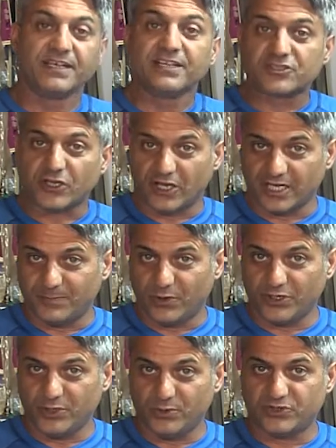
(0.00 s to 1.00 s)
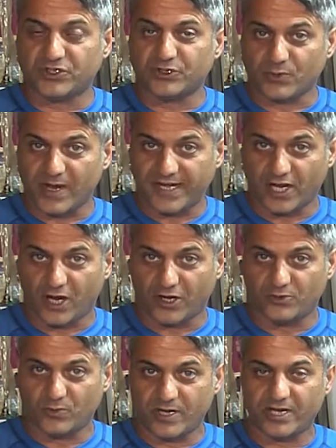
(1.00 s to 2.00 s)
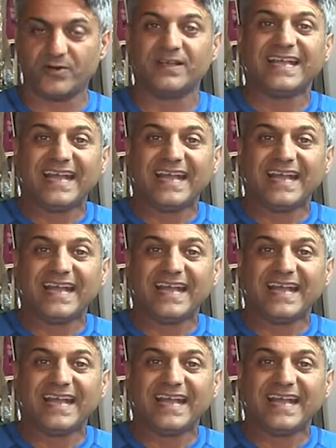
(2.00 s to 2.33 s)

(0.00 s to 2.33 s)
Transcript: it's all about using the right hardware